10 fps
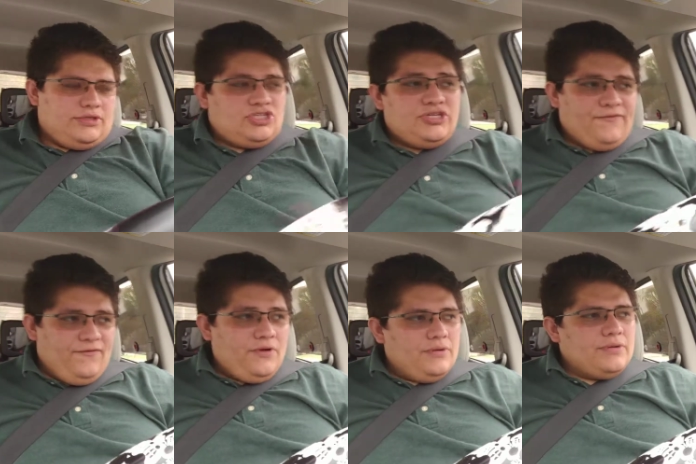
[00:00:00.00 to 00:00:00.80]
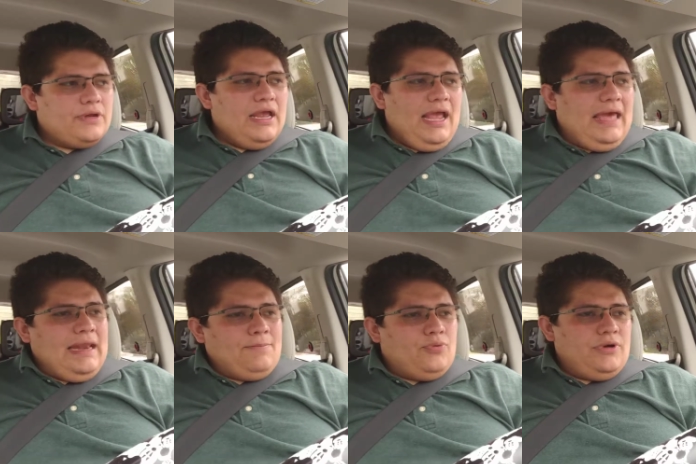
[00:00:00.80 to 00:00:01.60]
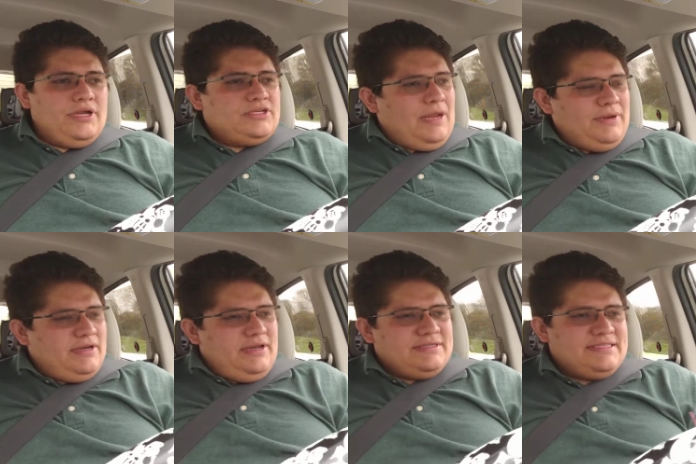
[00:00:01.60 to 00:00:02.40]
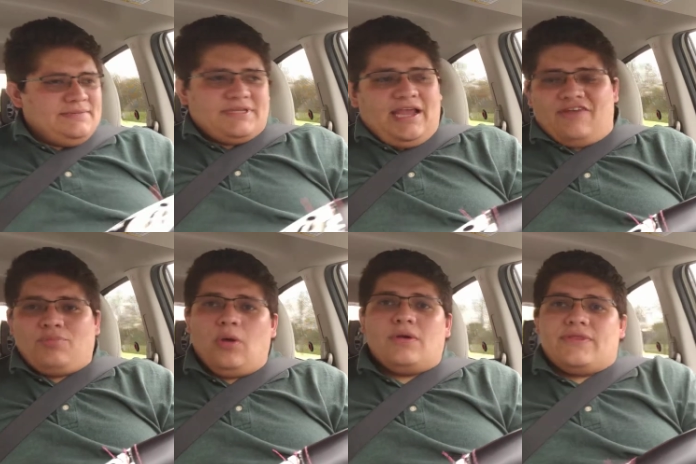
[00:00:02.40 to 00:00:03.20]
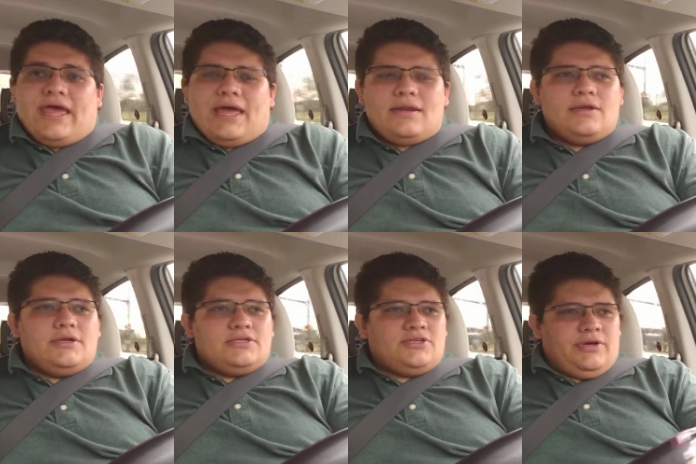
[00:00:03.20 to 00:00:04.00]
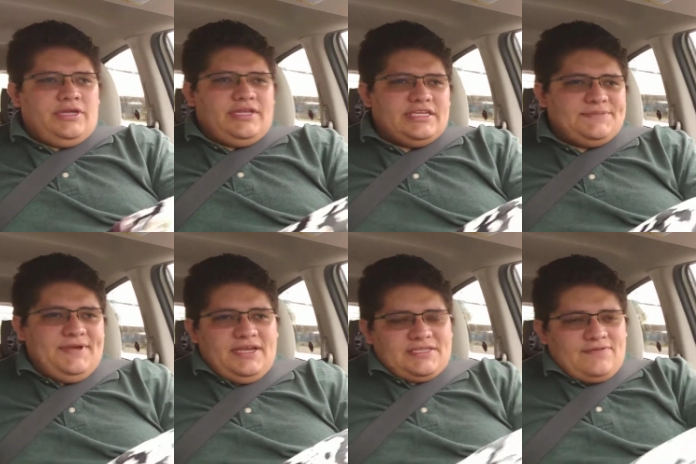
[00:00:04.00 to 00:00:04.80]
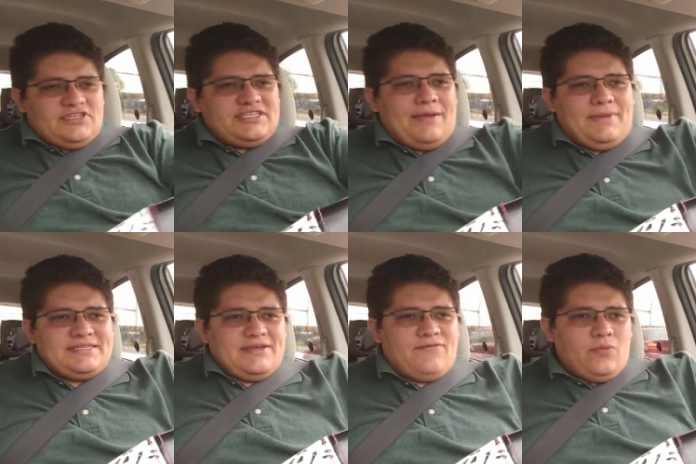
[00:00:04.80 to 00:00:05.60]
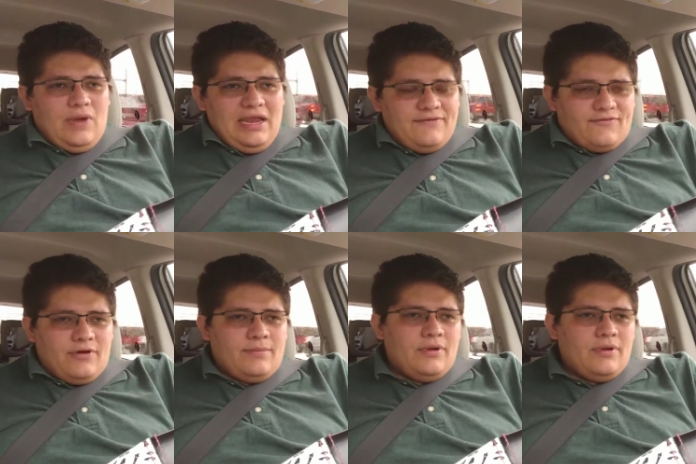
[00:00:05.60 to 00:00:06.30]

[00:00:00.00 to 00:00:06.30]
to food, and it seems like I've broken that during this because I've just kept myself away from